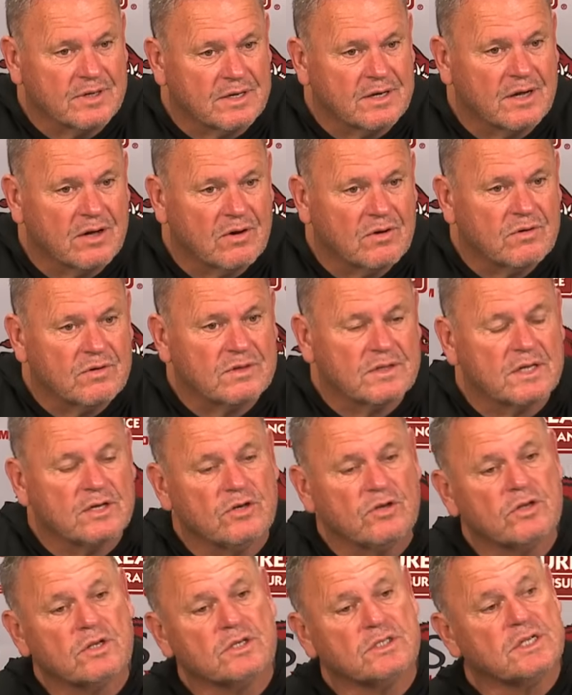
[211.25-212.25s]
you know, and
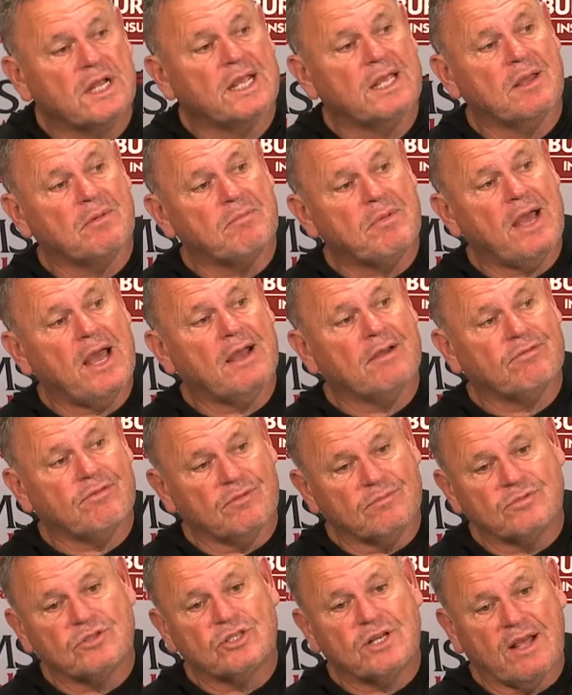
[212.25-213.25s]
then you can take it back
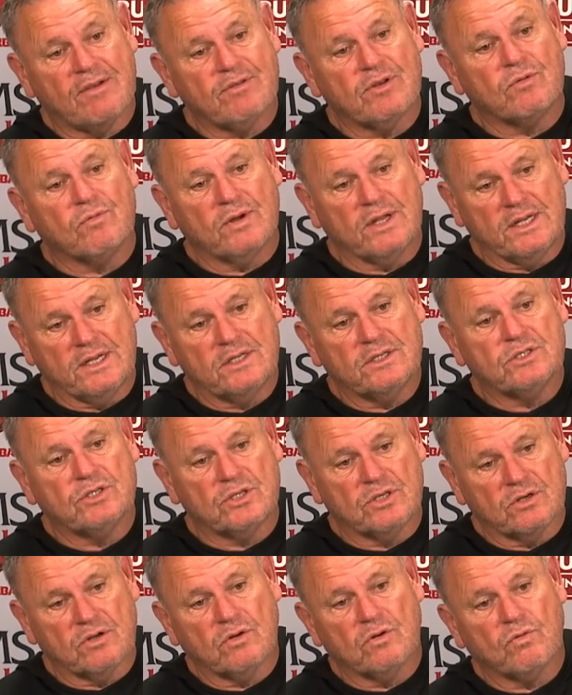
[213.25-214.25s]
from seven weeks,
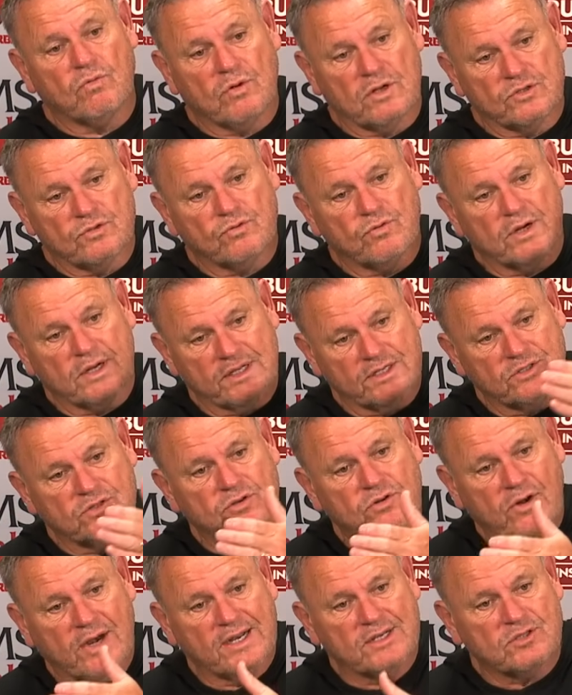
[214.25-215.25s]
you know, and what's really
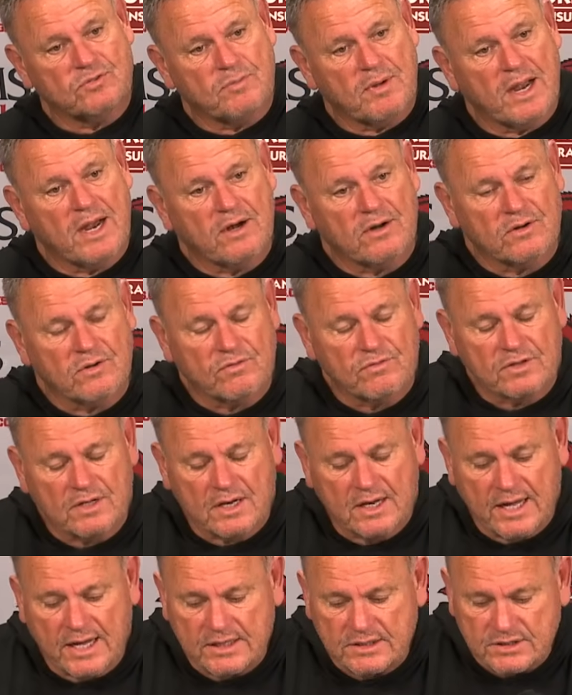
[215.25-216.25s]
transpired over the
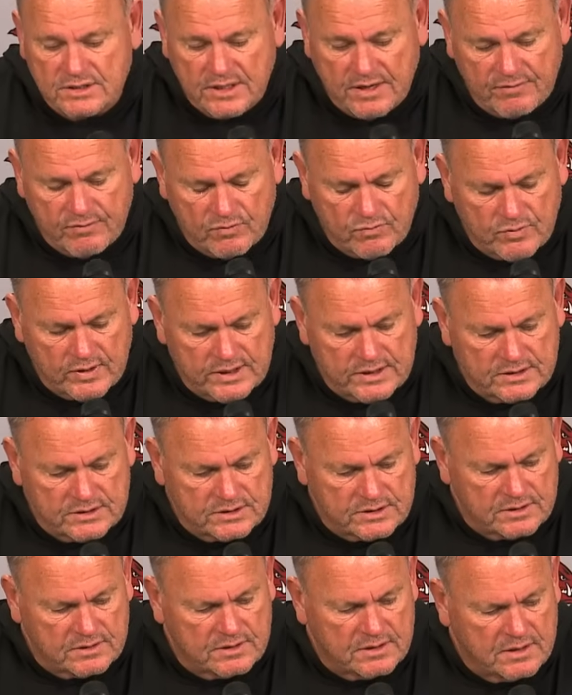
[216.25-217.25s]
last seven
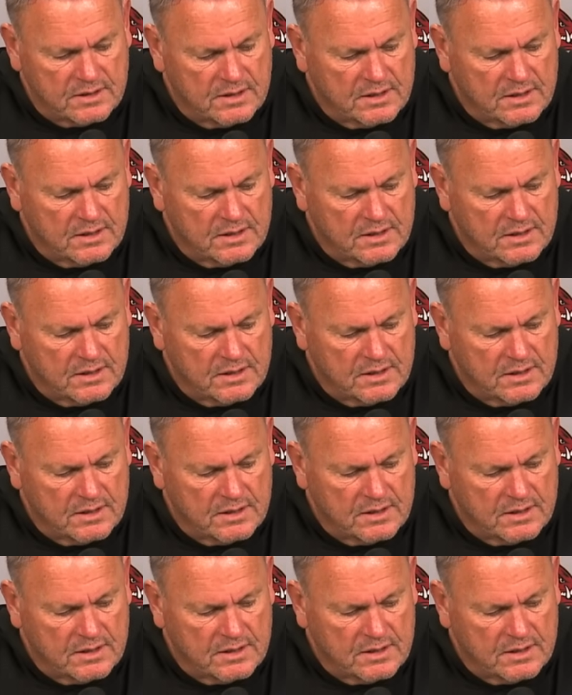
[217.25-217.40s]
weeks and